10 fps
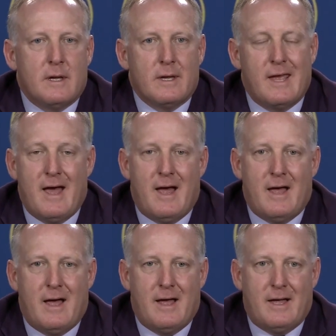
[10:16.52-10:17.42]

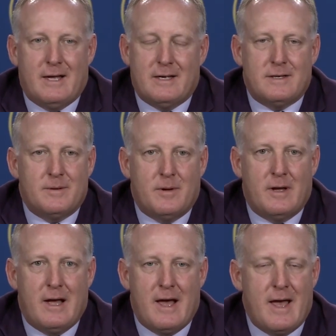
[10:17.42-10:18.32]
Yeah,
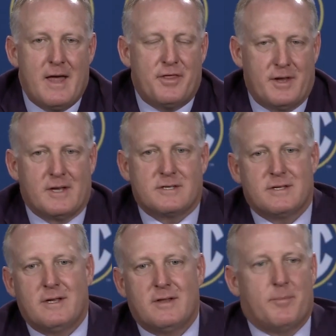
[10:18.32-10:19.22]
I think it's
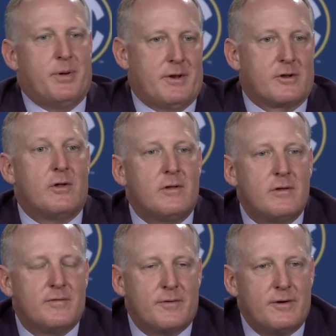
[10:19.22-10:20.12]
the pinnacle
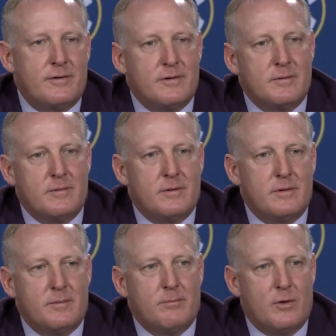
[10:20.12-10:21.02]
for
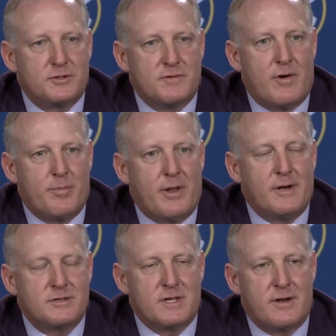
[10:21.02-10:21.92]
most of our
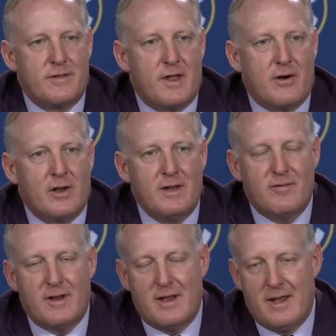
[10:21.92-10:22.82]
players that are
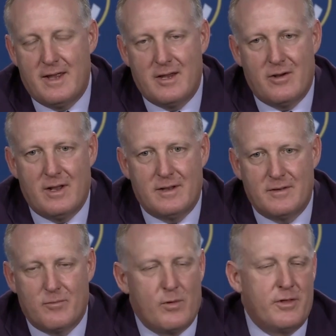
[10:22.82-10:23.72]
leaving. You know,
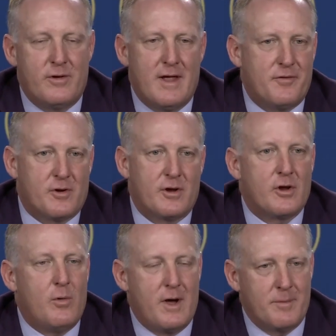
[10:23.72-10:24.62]
whether or not they're going to
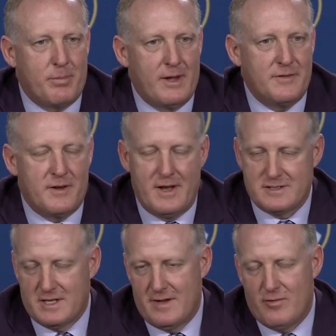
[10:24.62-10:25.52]
go on and play at the
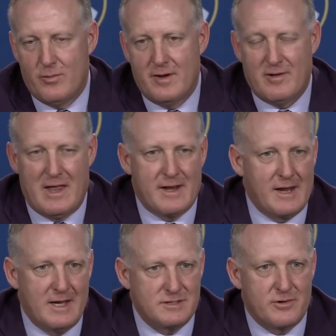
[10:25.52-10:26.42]
next level, we have a lot of
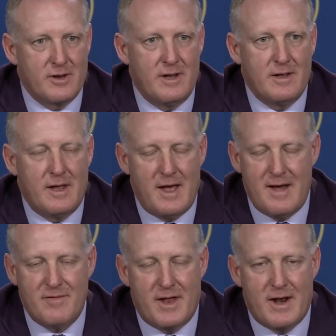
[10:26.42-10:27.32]
guys that are going to
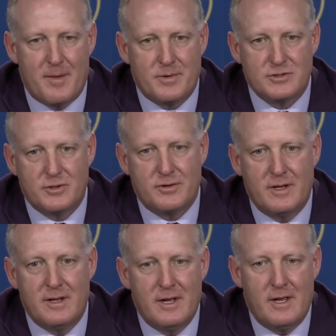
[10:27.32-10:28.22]
have that
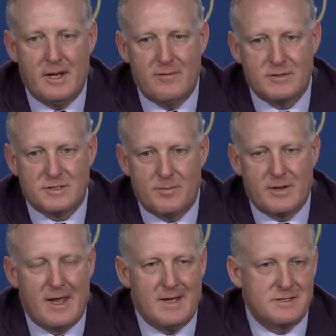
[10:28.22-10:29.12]
opportunity. Even some of the
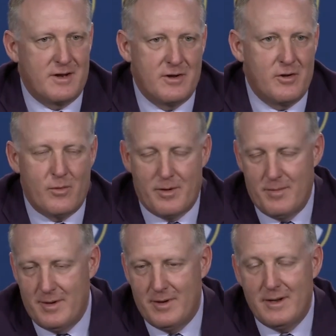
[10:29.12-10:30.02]
guys that I know are
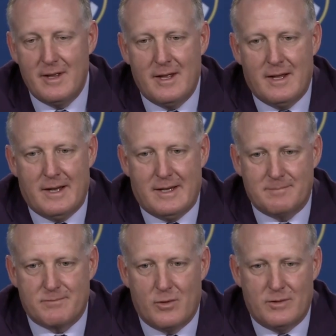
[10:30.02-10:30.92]
maybe
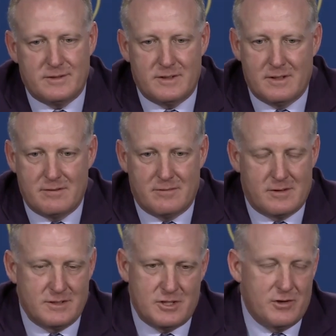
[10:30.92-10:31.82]

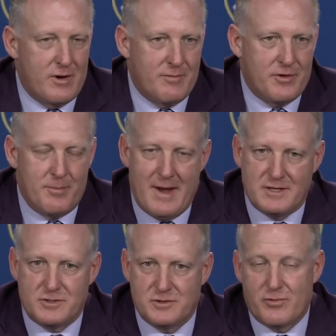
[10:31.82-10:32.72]
continuing on with their
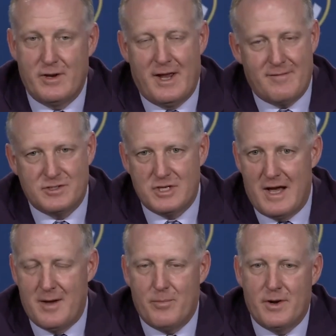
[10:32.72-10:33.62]
master's degree, have a
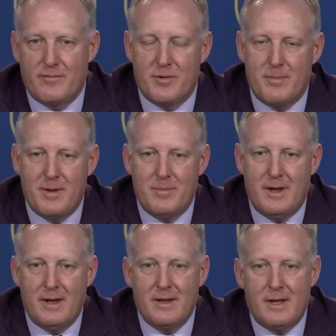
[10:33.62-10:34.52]
job, whatever it may
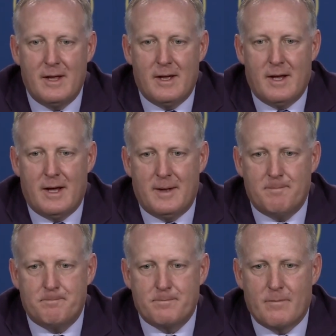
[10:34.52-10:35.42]
be.
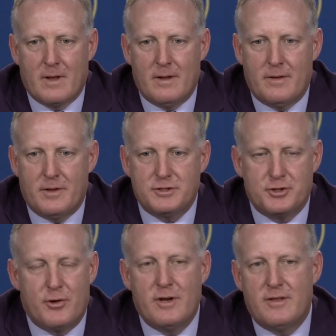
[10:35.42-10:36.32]
The
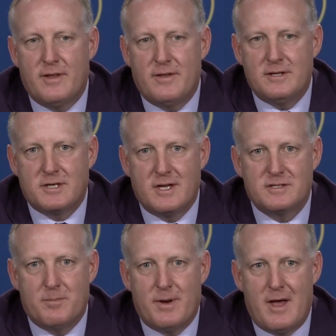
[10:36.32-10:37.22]
journey that these kids
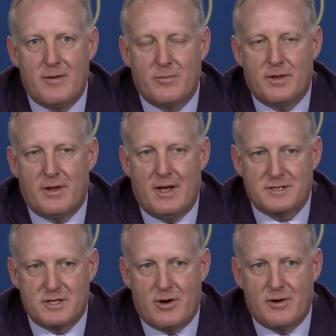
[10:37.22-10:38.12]
have been on with
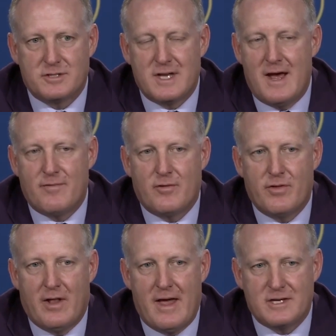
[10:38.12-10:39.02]
us and our staff over
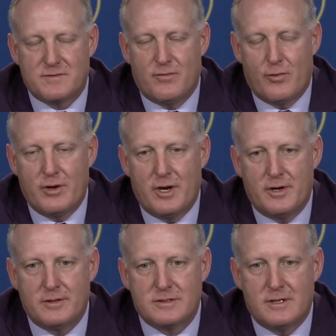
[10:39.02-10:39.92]
the last 4
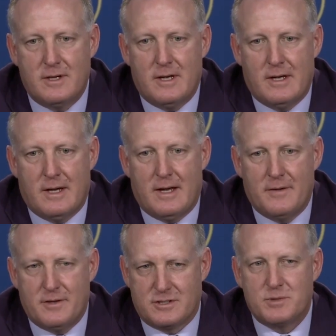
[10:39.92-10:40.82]
years,
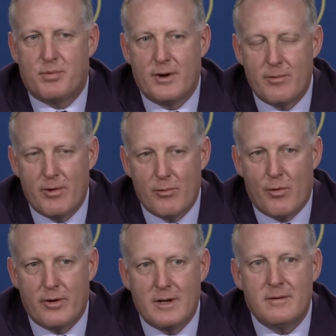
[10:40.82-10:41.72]
this is pretty
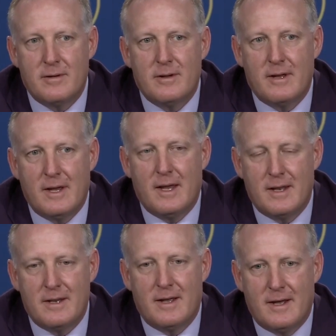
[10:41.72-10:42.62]
rewarding.
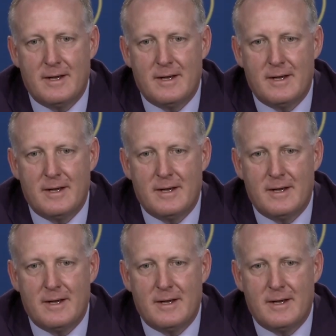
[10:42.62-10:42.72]
And,